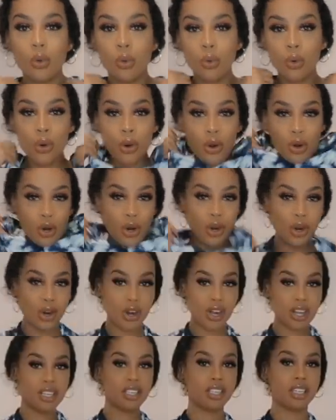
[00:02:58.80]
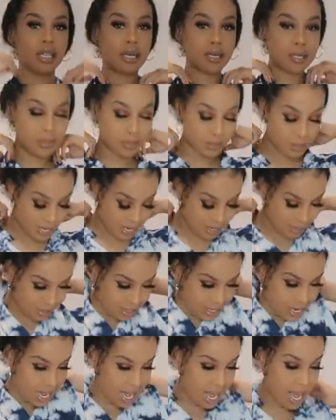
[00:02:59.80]
Oh, girl, look like you're going
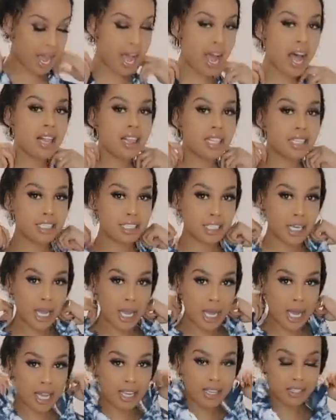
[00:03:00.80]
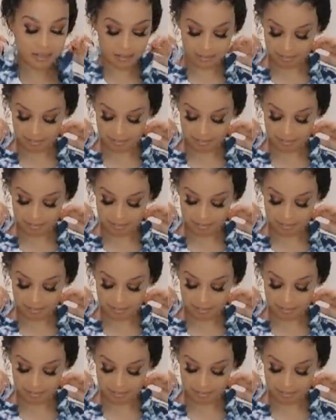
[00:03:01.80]
on holiday.